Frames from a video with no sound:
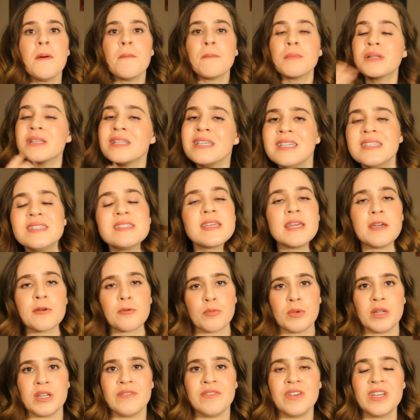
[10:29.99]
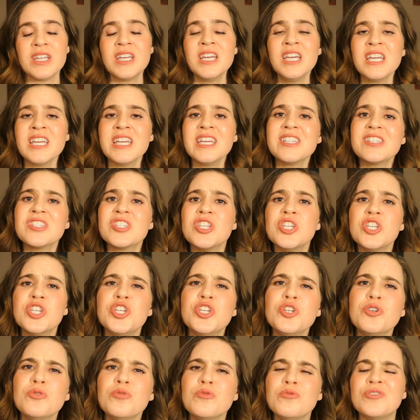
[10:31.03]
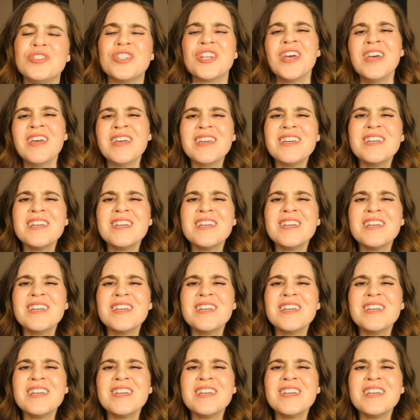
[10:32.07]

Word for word: Please get rid of it. It's huge.